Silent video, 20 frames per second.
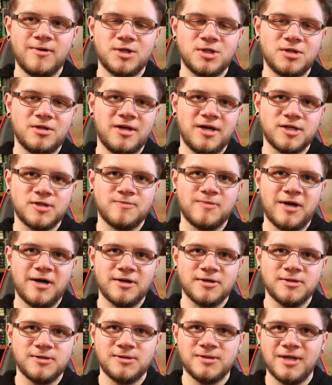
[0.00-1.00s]
original
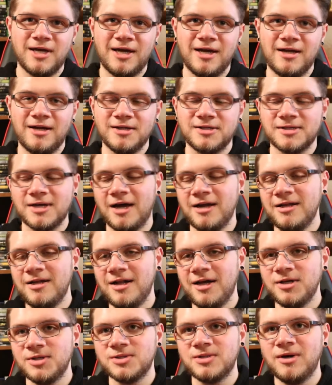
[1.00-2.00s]
Xbox, and it's kind
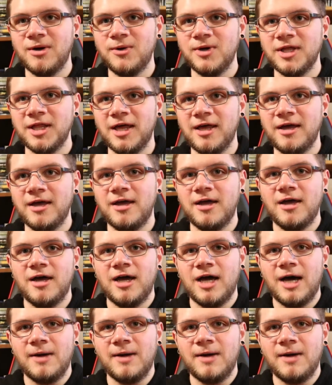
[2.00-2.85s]
of nice knowing that